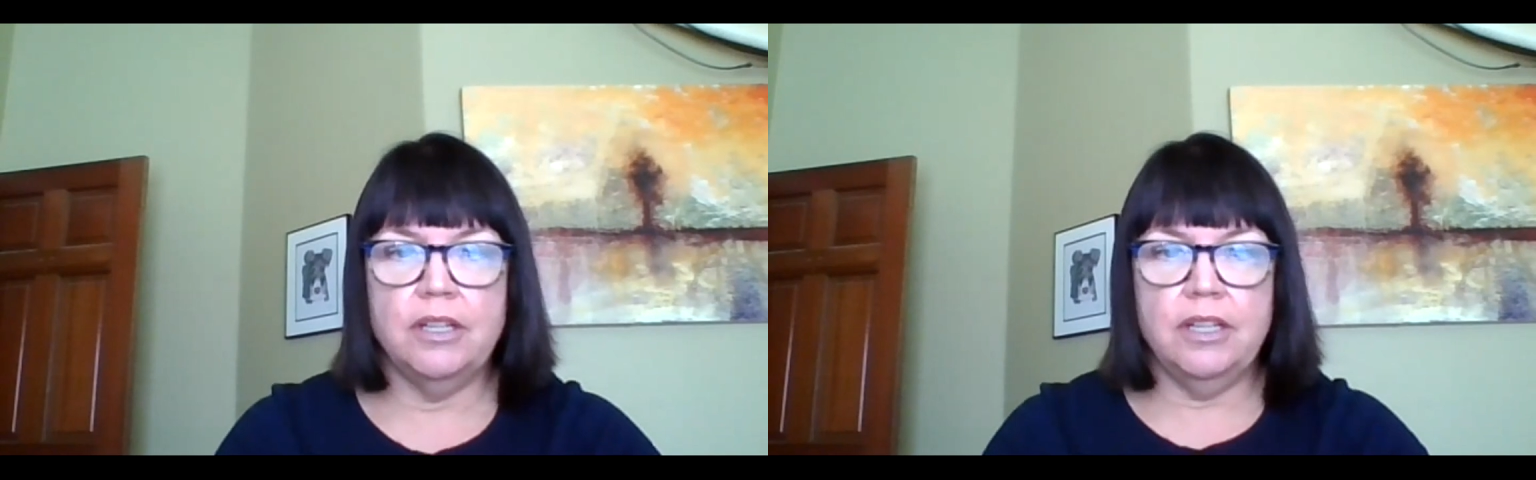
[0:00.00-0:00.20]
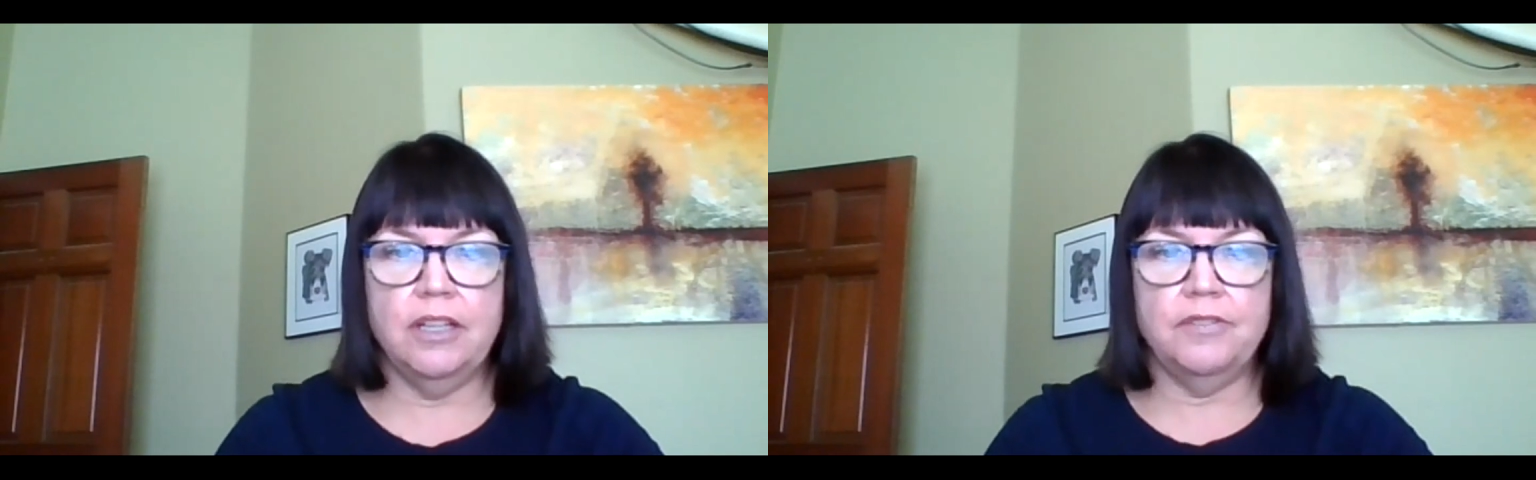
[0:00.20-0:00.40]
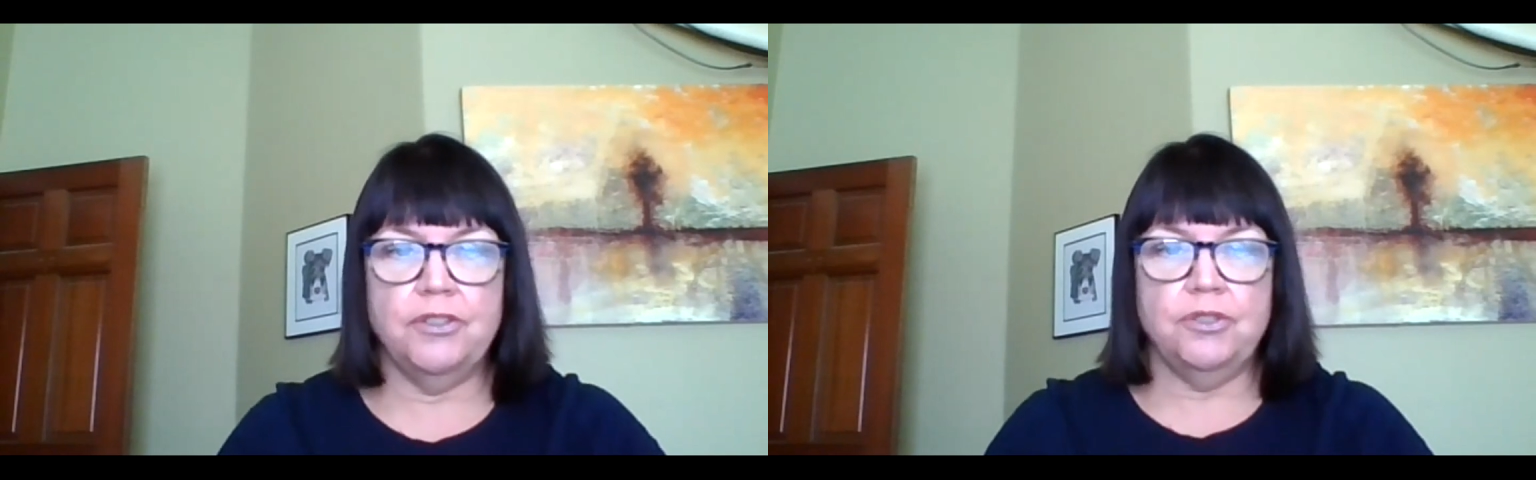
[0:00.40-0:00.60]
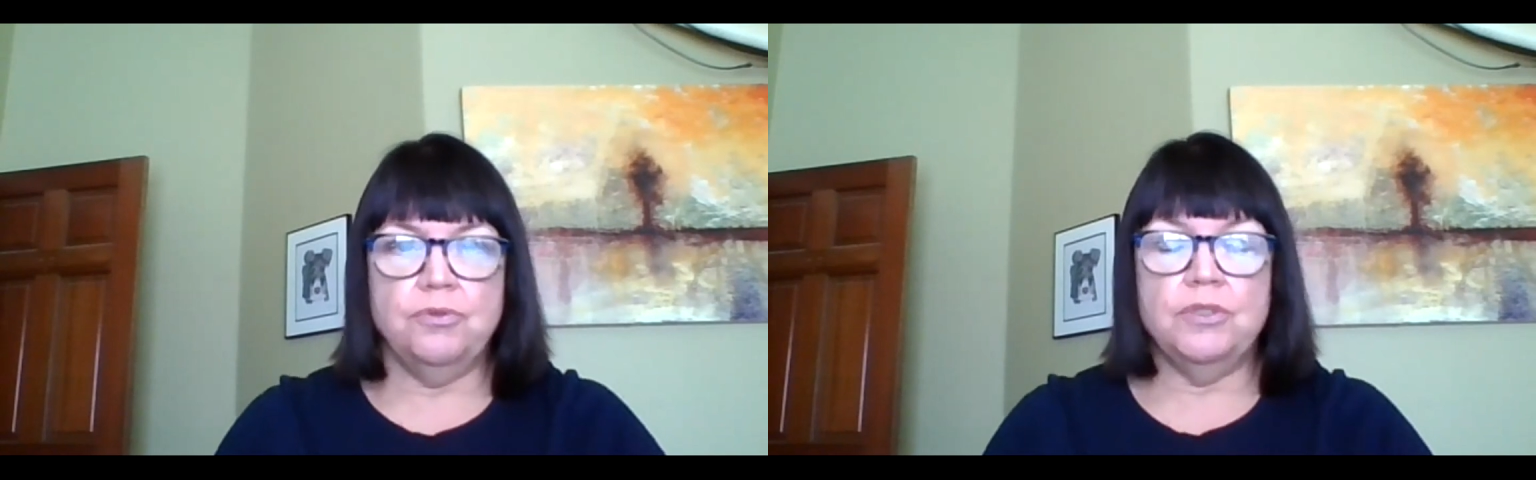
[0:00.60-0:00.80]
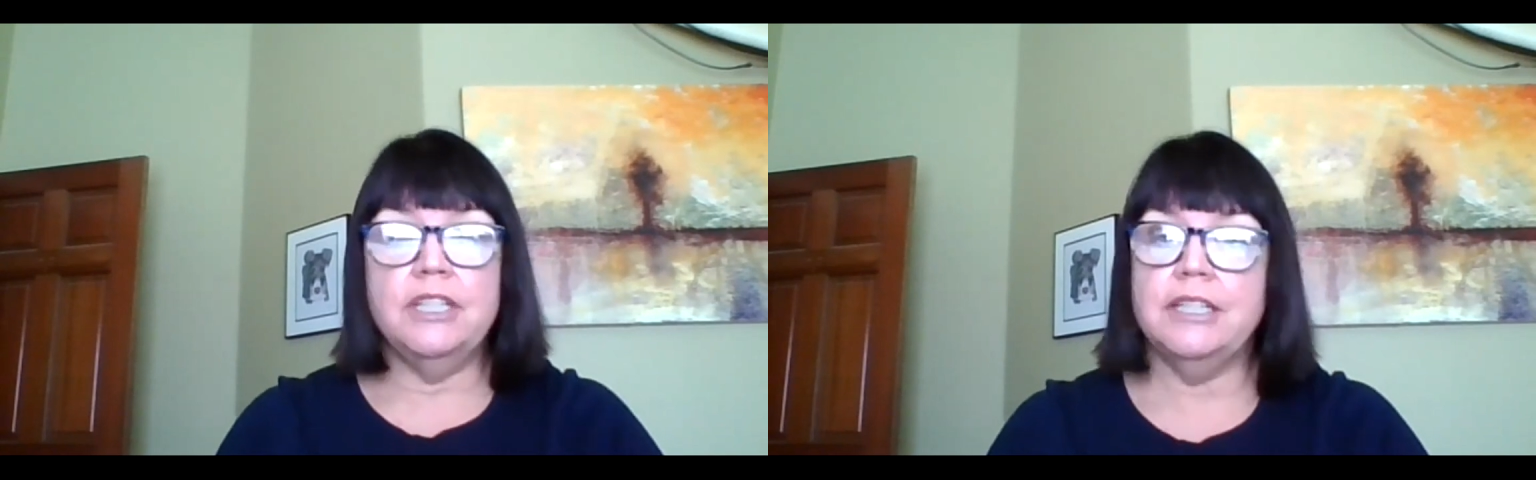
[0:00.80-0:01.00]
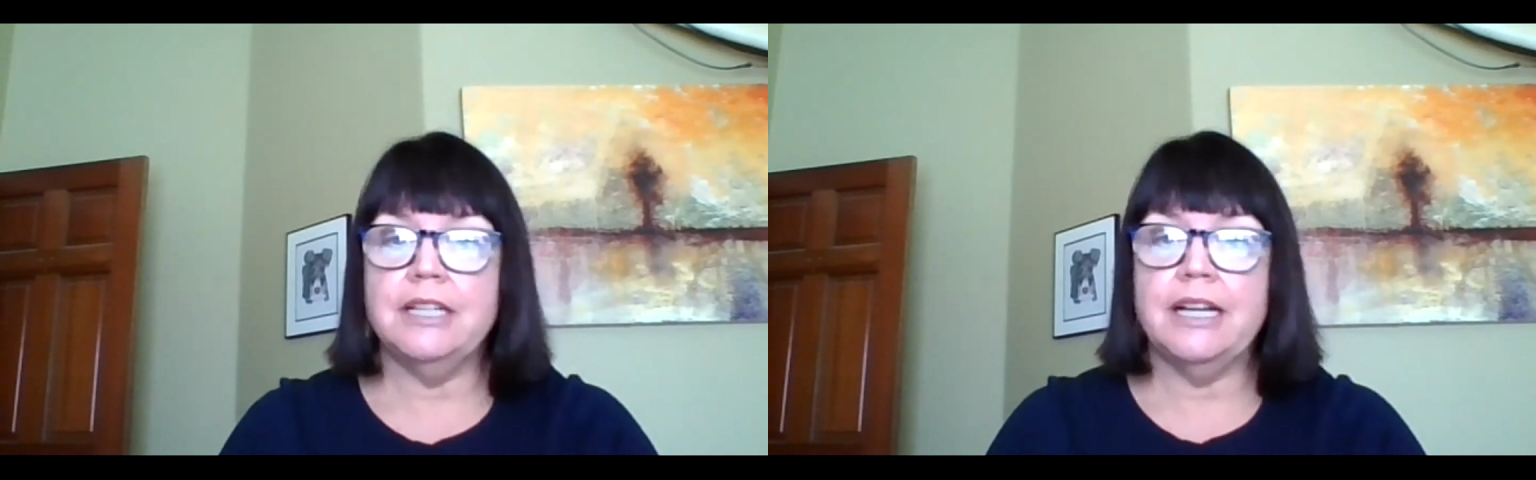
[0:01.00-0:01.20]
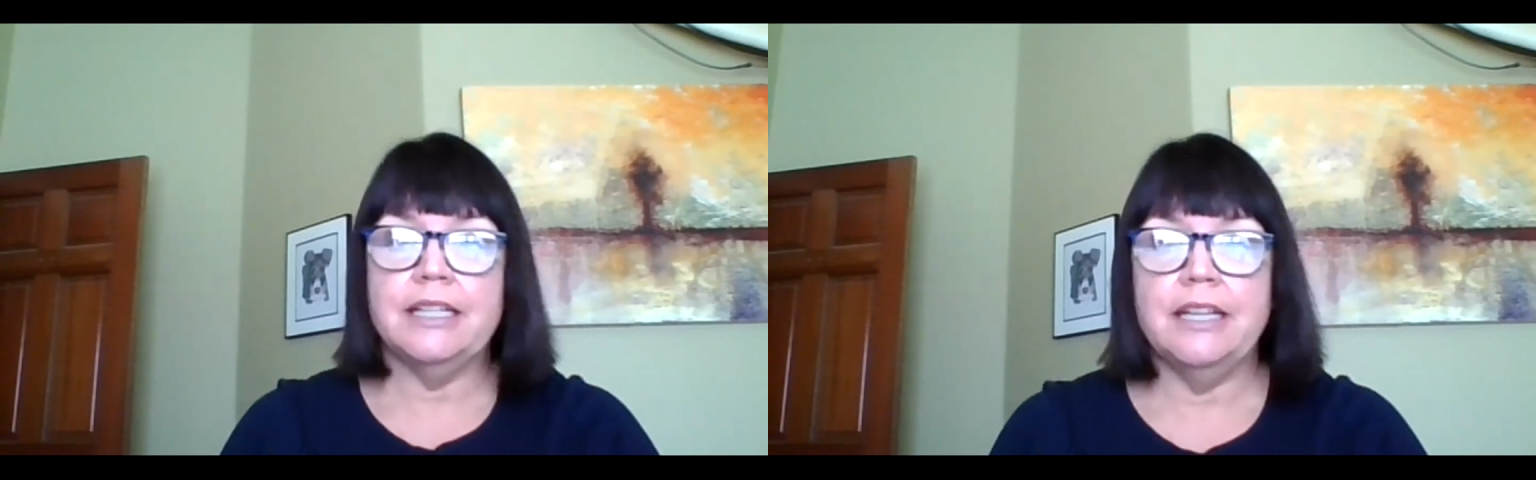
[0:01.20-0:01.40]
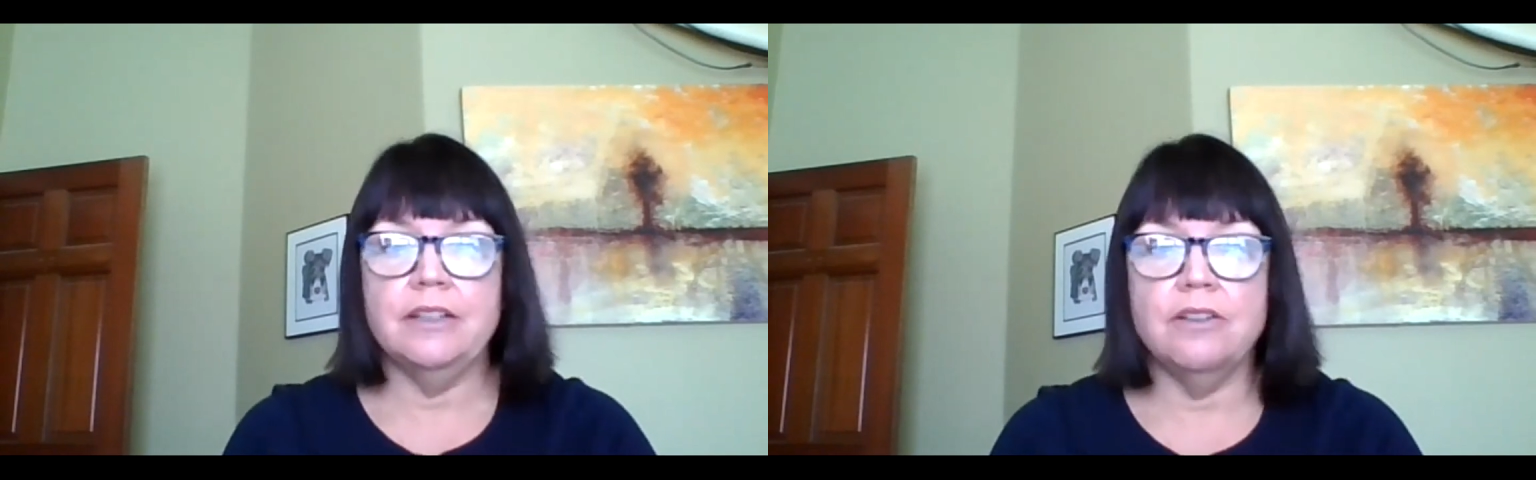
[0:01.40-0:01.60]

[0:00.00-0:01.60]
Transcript: if you did not get